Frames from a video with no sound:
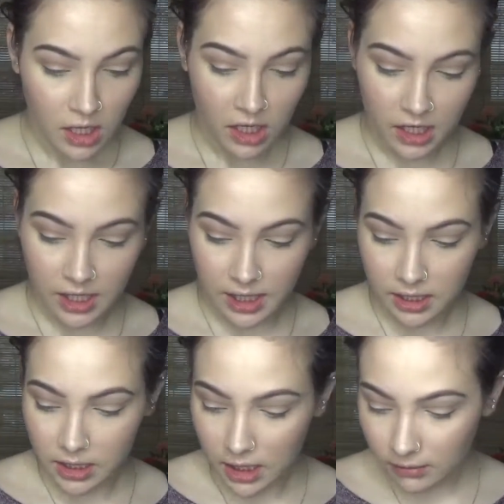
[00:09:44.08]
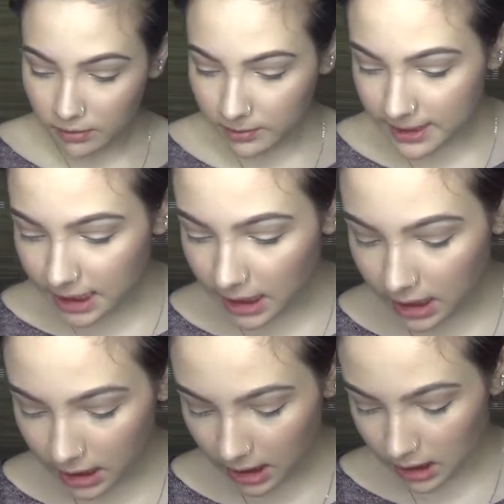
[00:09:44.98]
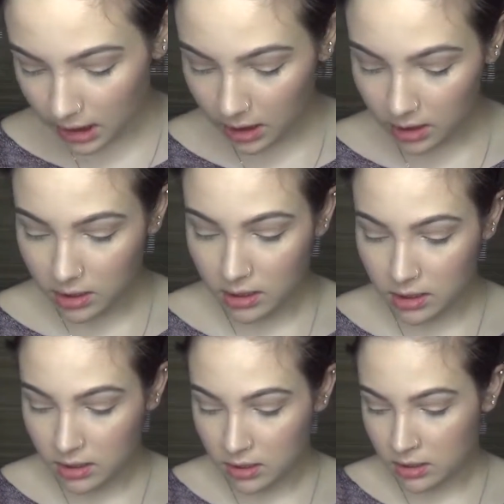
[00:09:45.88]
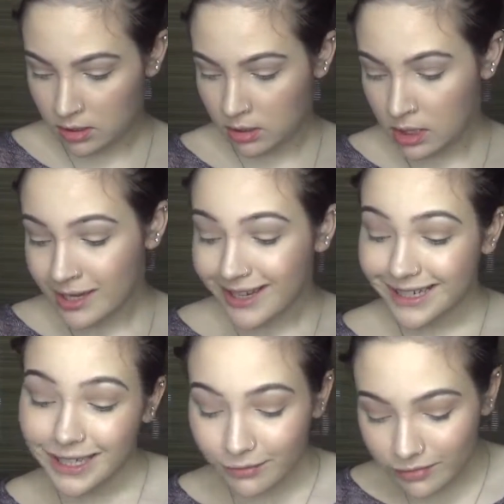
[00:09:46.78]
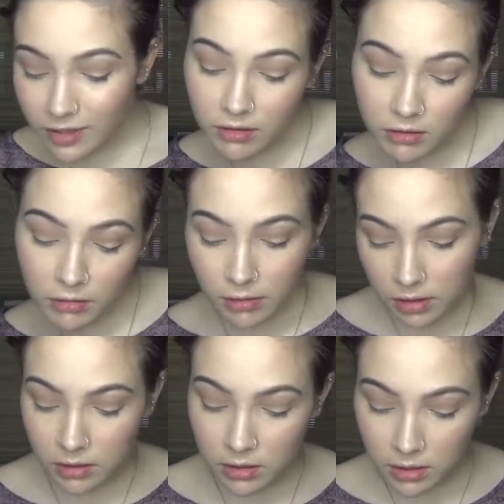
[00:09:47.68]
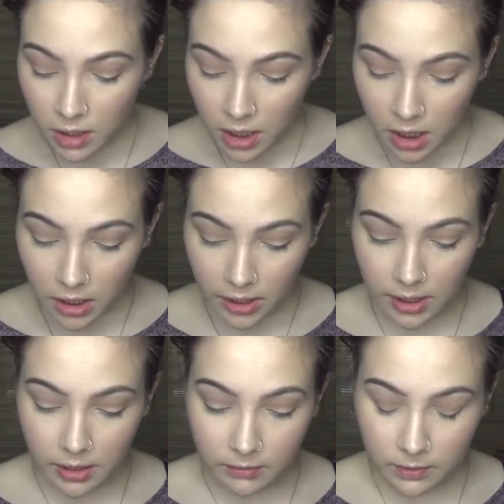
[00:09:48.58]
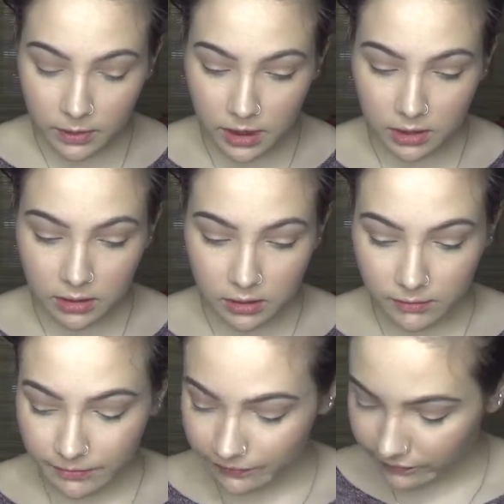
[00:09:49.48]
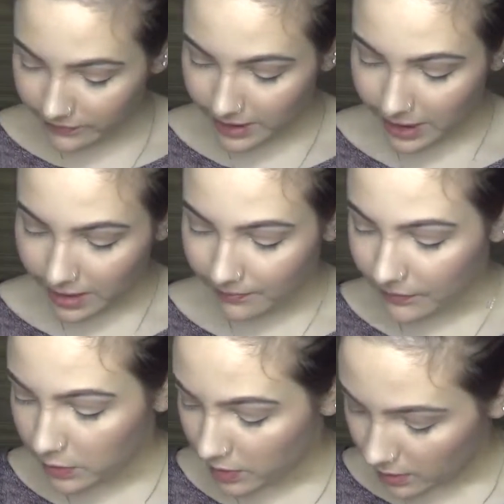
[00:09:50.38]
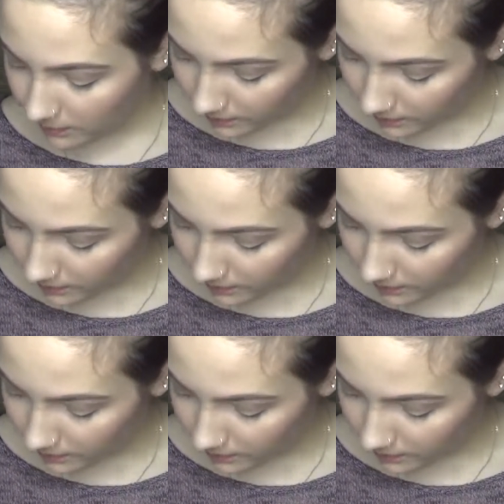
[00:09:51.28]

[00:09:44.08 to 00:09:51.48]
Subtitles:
Alright, now I'm going to be taking, I don't know. Alright, I'm going to be, yeah, okay.